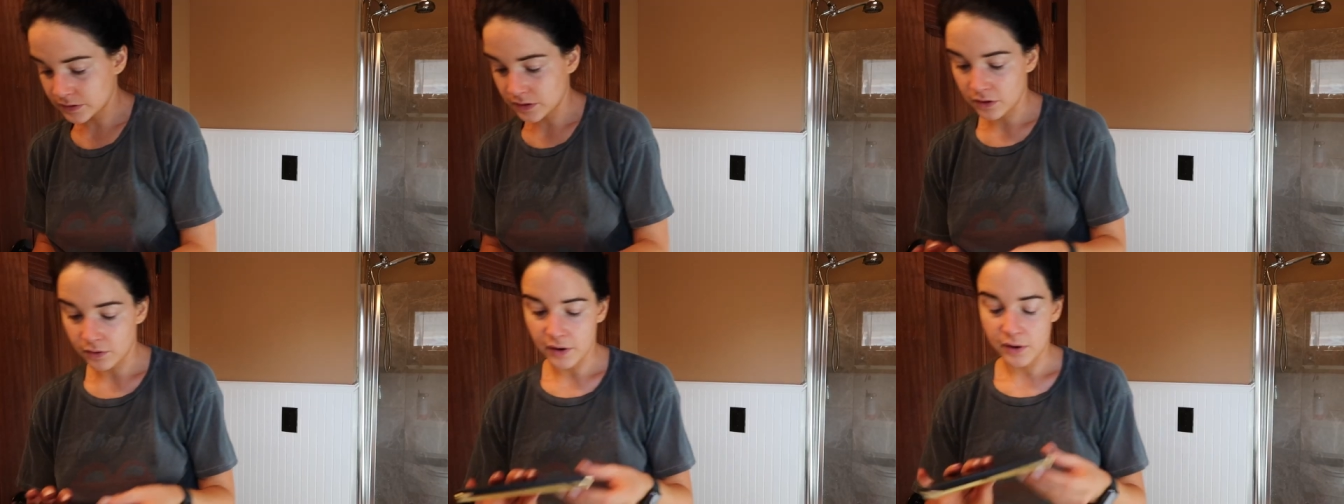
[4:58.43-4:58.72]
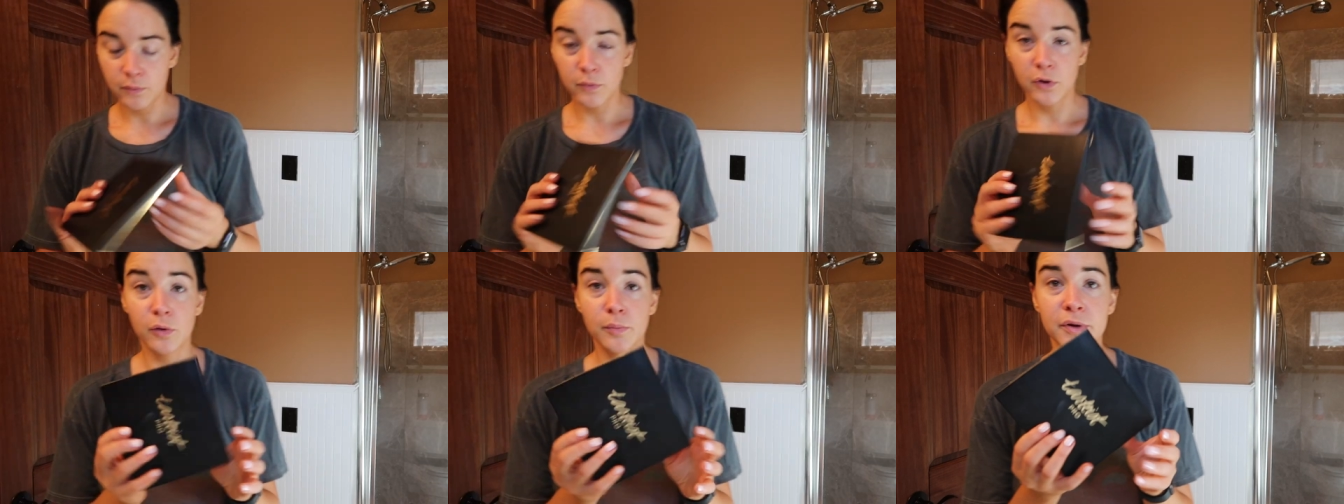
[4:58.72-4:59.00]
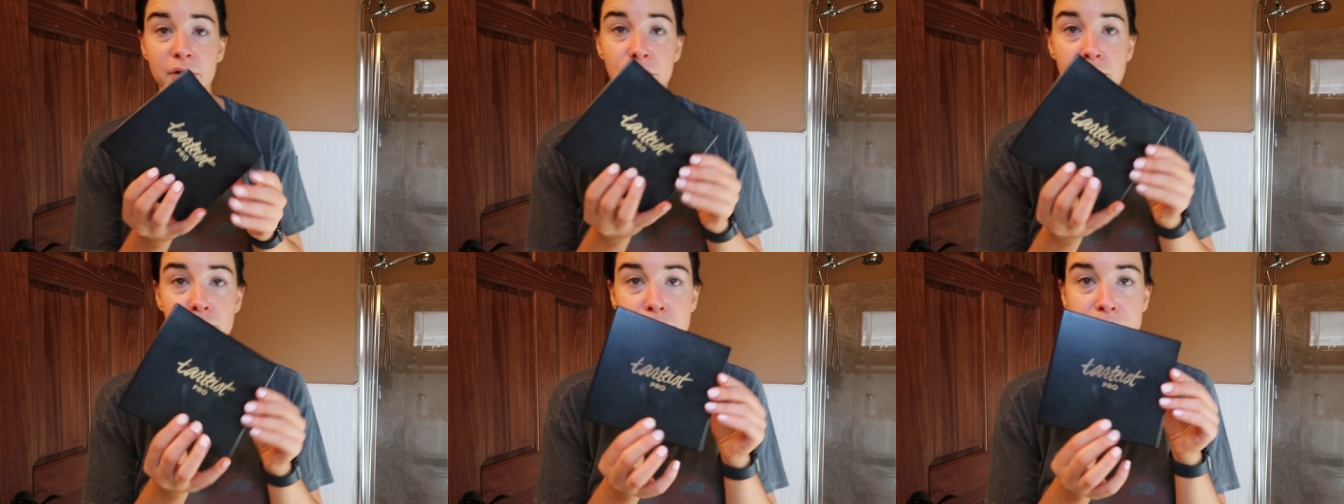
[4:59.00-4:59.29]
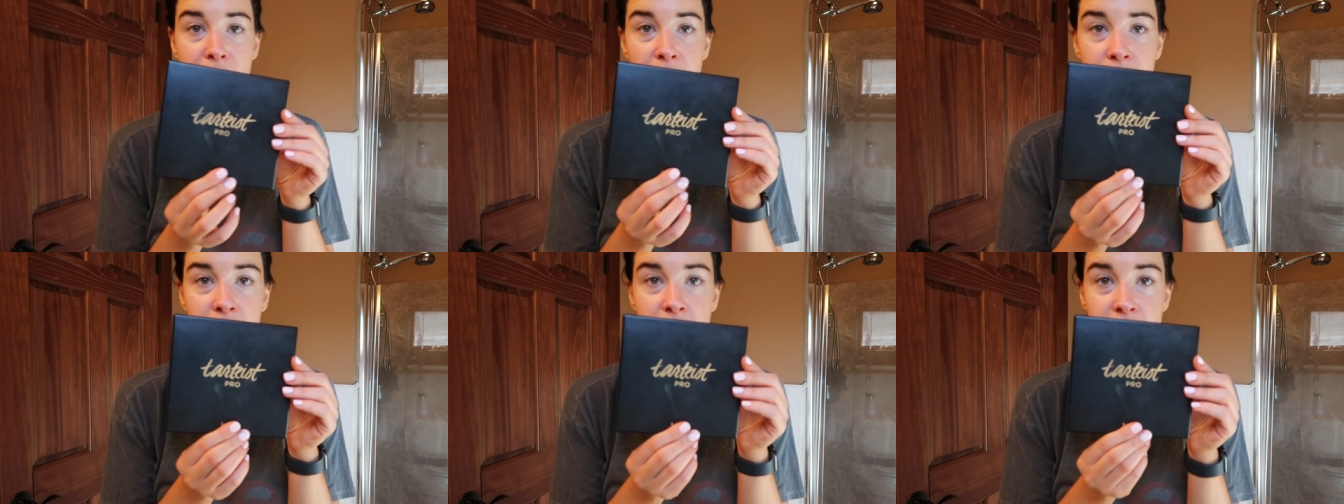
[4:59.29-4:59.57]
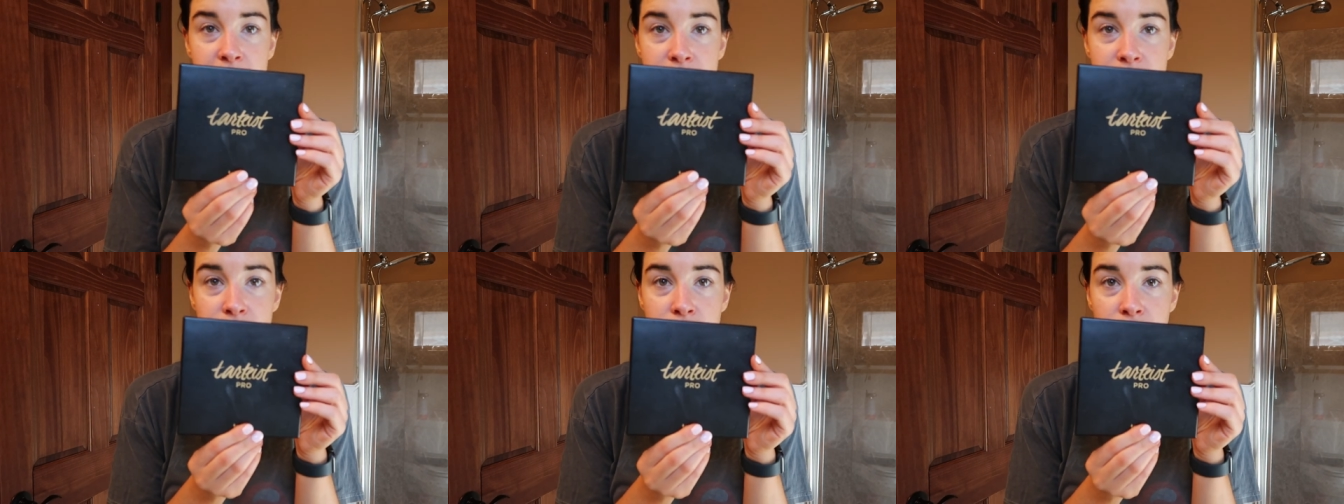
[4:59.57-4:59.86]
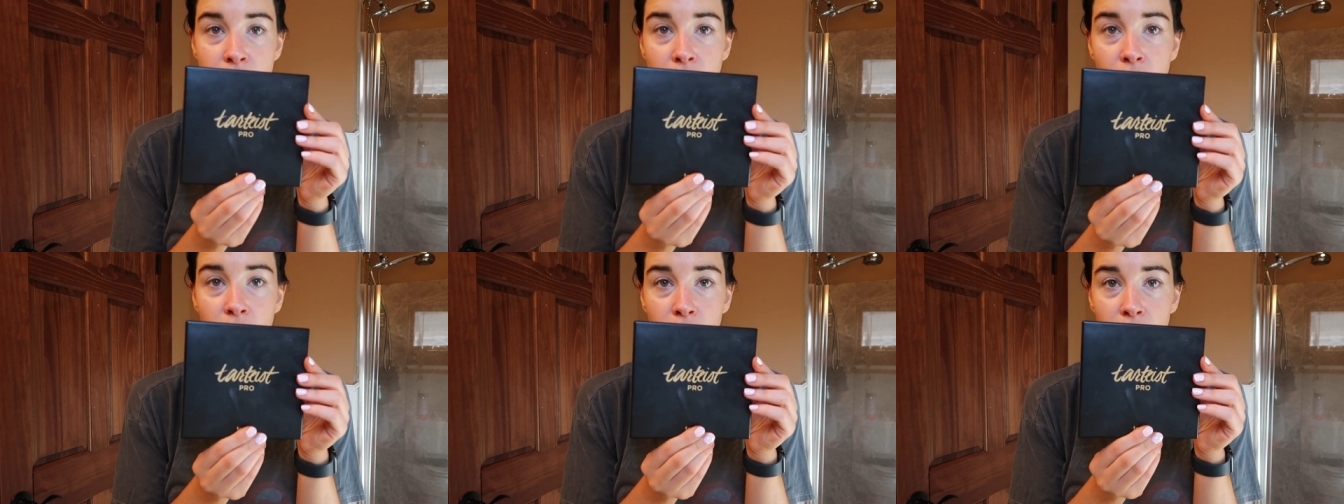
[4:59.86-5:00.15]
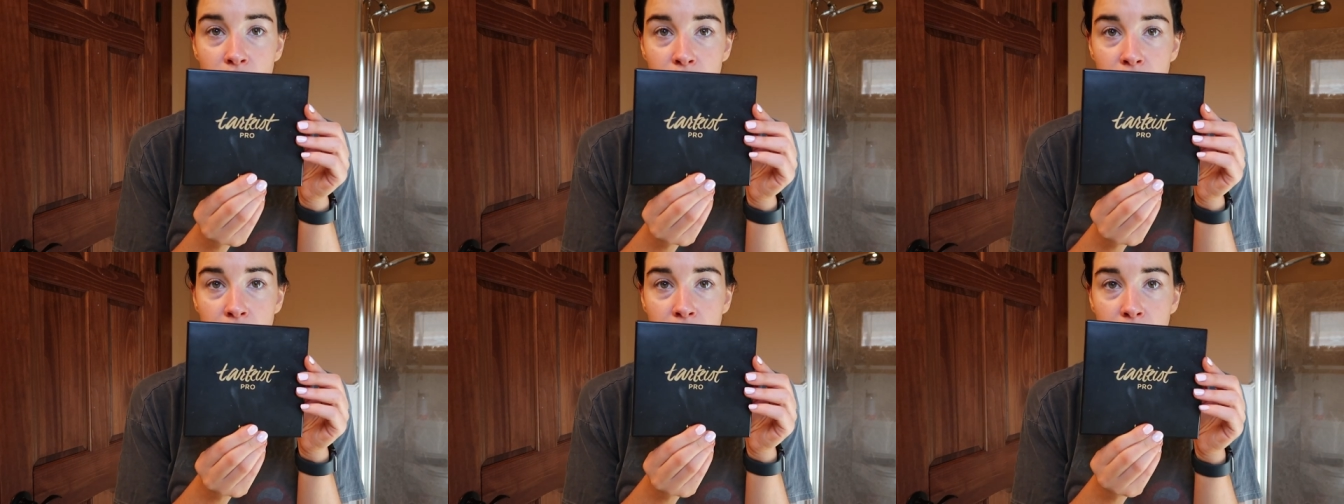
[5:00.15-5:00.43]
So I will be using this
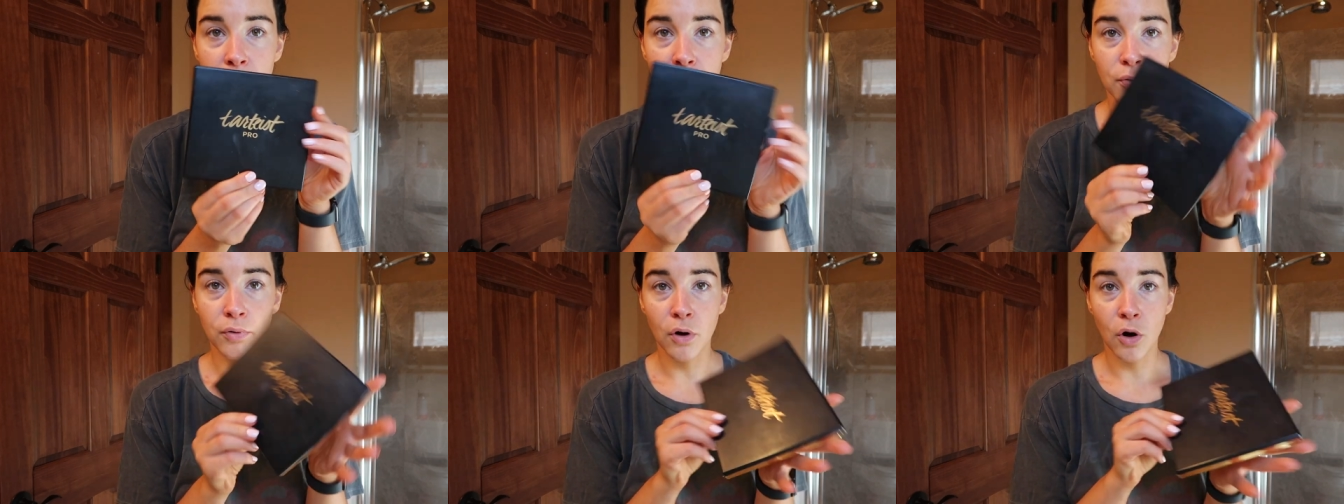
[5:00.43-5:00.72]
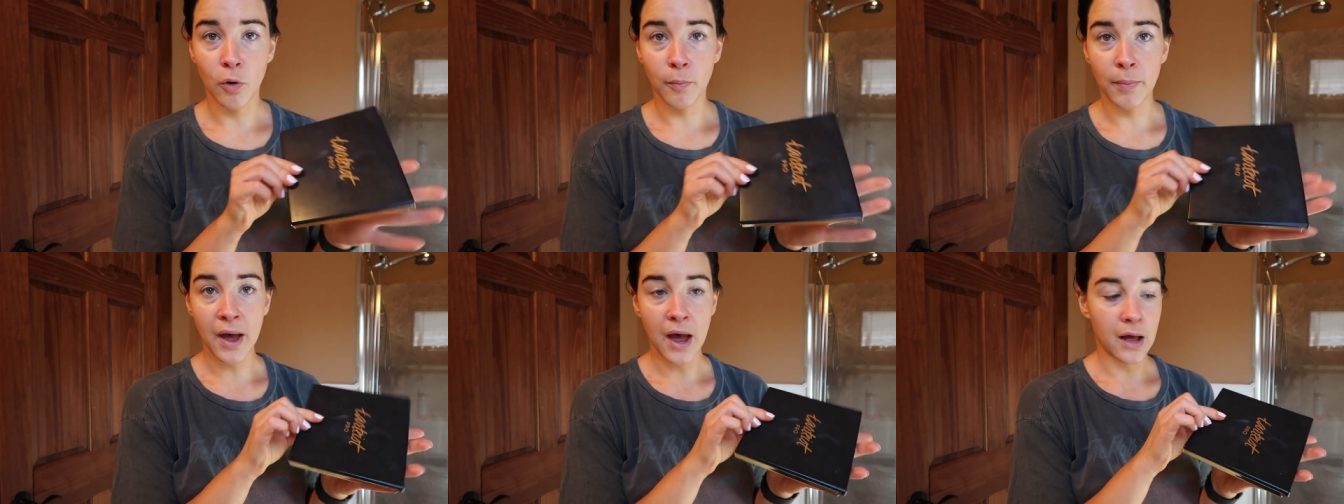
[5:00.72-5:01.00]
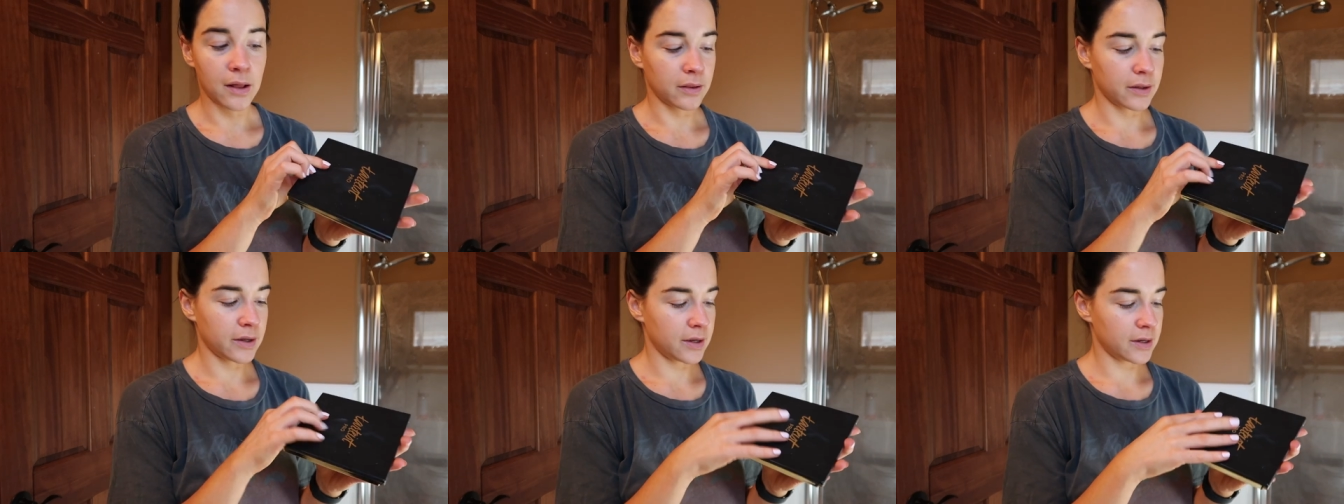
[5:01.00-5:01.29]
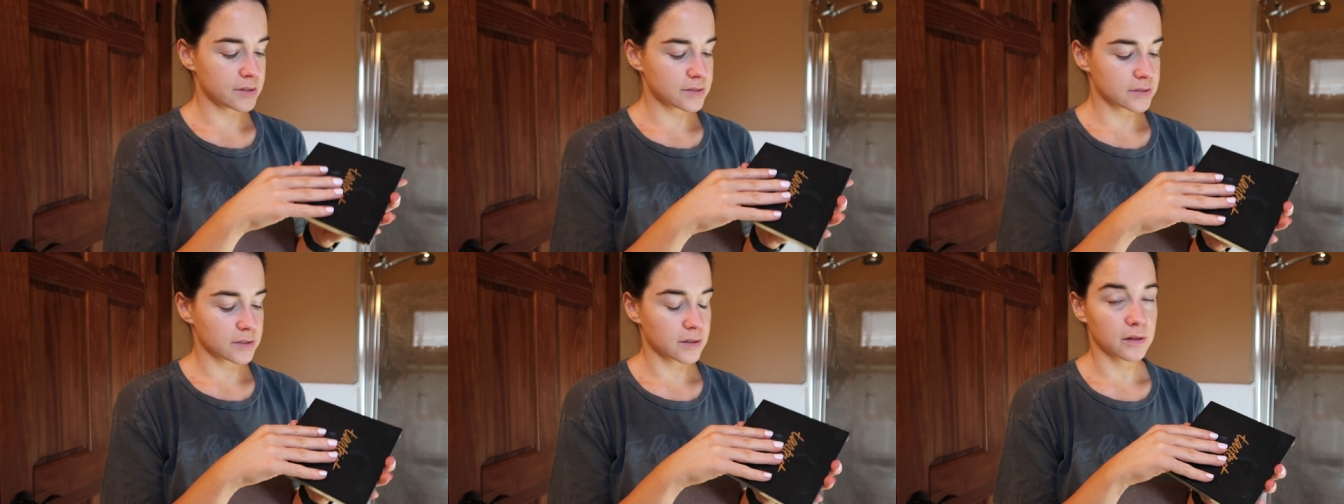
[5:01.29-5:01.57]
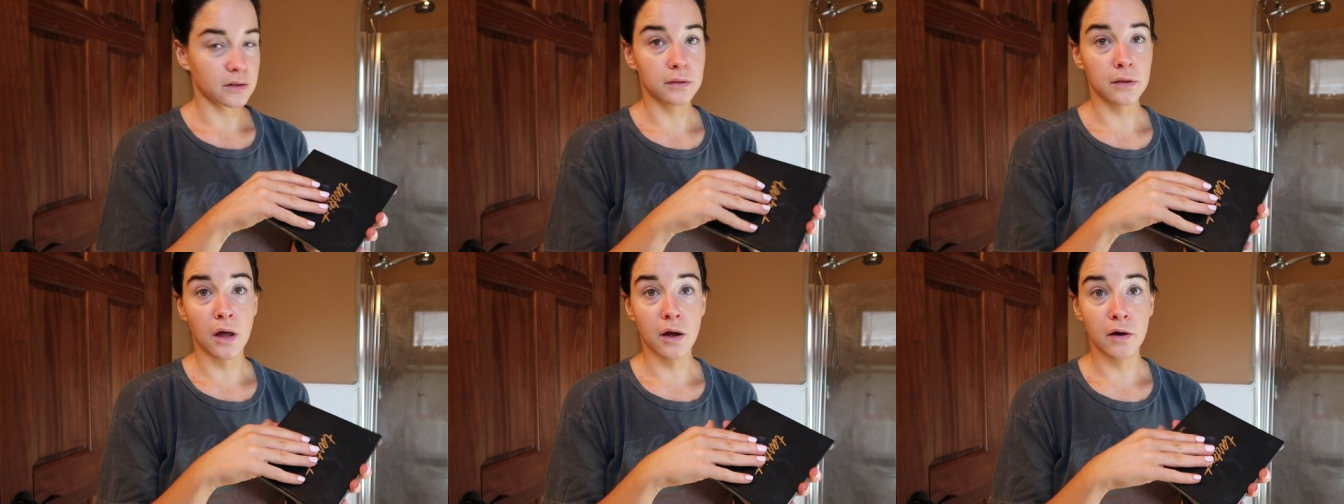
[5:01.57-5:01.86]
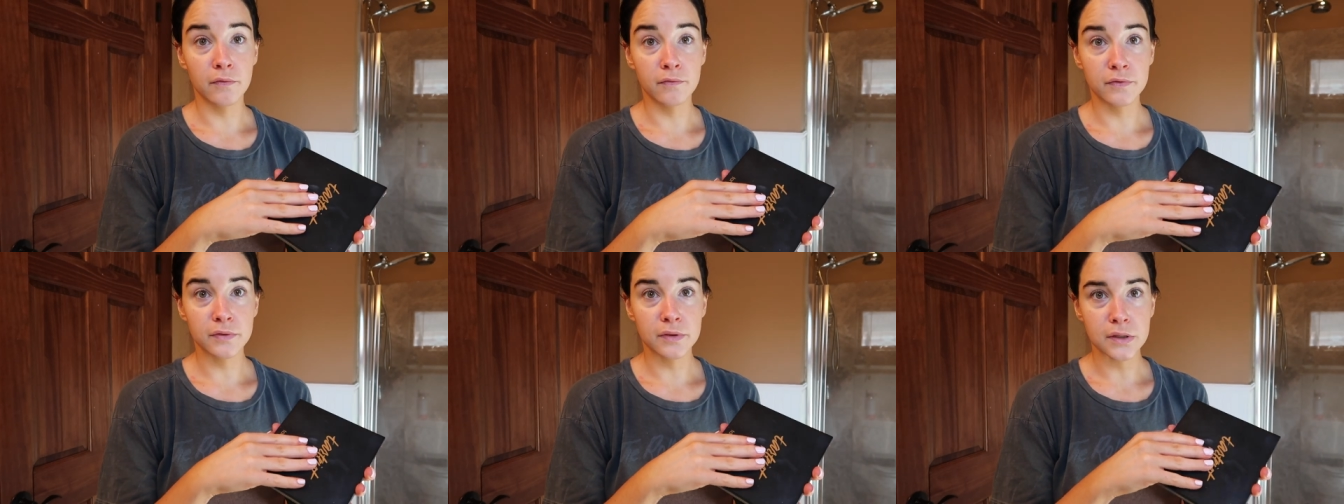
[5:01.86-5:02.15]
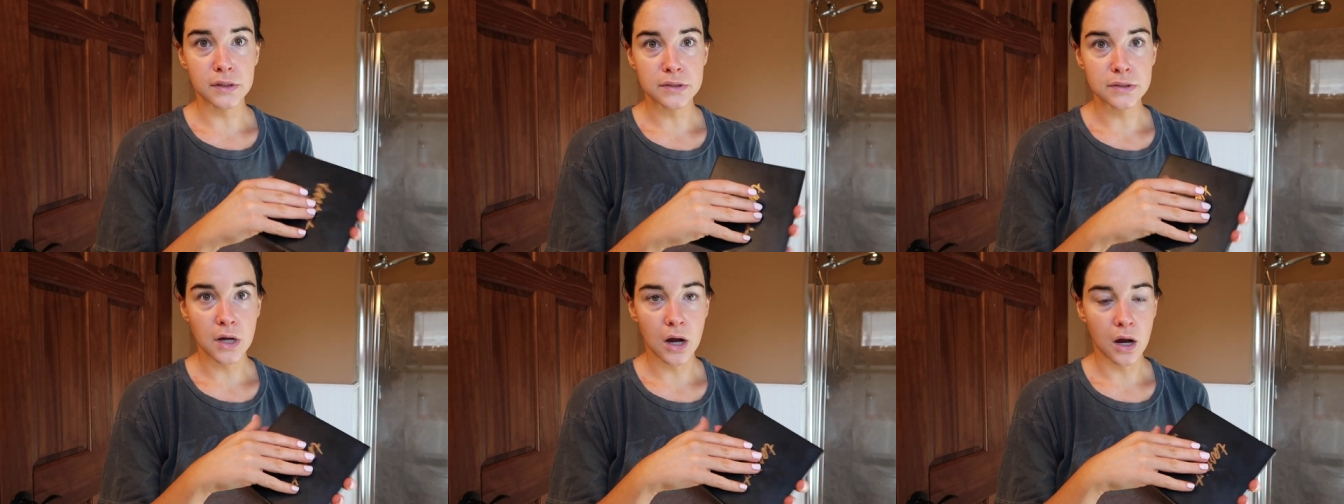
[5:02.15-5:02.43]
Tarte Pro palette. Love these